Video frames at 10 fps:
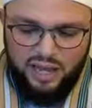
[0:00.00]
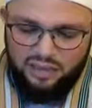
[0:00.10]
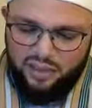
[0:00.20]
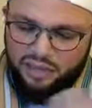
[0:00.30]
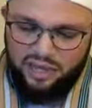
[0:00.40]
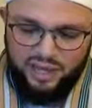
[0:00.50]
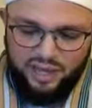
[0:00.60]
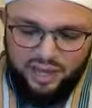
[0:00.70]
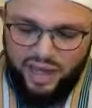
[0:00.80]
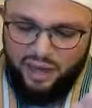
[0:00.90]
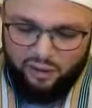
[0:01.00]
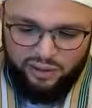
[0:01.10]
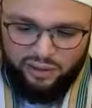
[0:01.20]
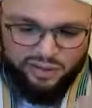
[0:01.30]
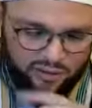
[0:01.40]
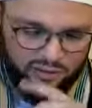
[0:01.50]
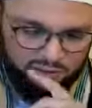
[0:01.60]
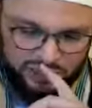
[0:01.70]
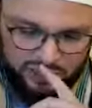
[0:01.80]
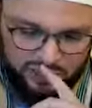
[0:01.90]
nothing at all is hidden
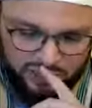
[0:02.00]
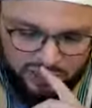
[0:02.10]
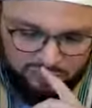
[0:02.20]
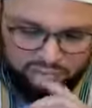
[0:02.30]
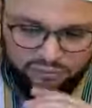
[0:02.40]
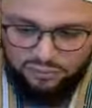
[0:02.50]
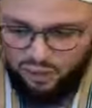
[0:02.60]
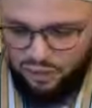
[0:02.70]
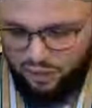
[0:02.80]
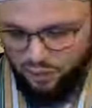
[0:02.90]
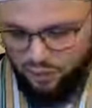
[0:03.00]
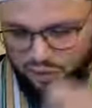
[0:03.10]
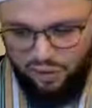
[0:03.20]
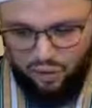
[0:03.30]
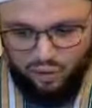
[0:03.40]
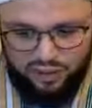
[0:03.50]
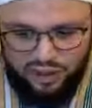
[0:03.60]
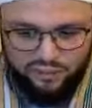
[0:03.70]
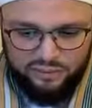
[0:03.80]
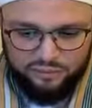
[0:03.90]
from Allah in earth or in
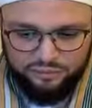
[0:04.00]
heaven.